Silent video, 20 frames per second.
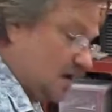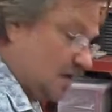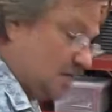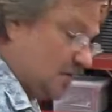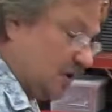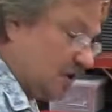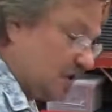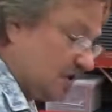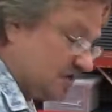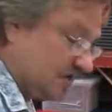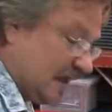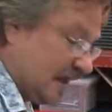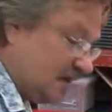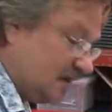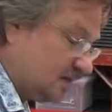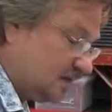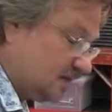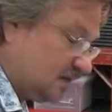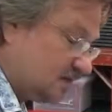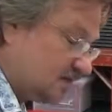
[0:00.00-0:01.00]
because
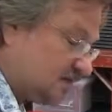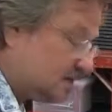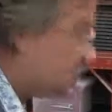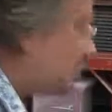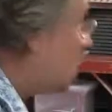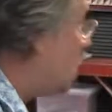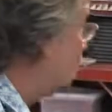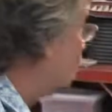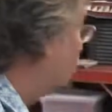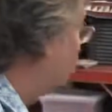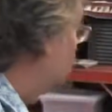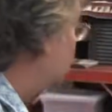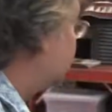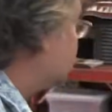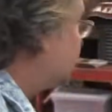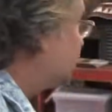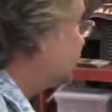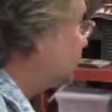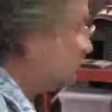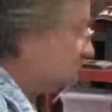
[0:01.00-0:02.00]
anything smaller will
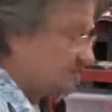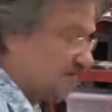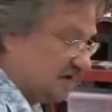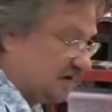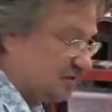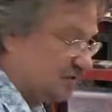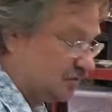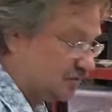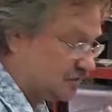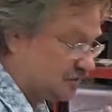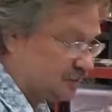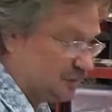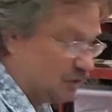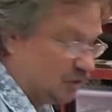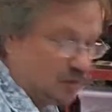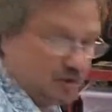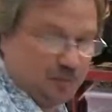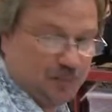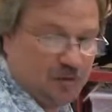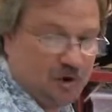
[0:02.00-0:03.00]
just continue to
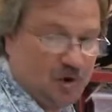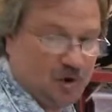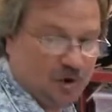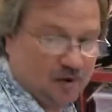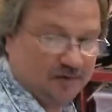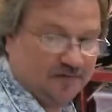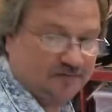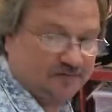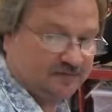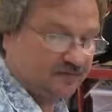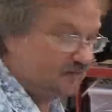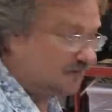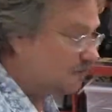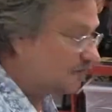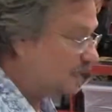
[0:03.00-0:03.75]
pull apart.